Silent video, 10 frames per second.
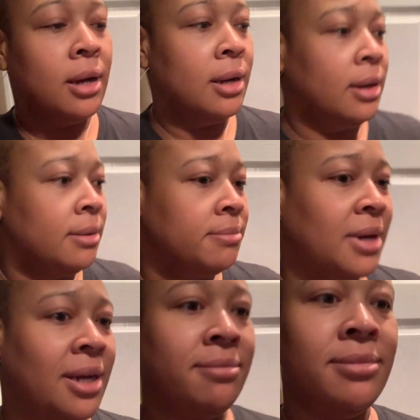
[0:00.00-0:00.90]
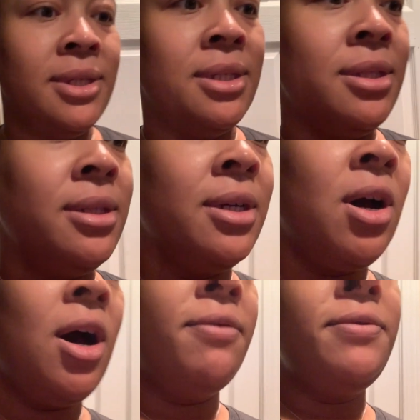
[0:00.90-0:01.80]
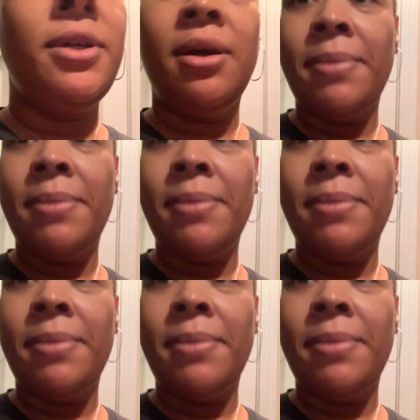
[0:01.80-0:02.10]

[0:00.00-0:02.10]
I'm in the coffee,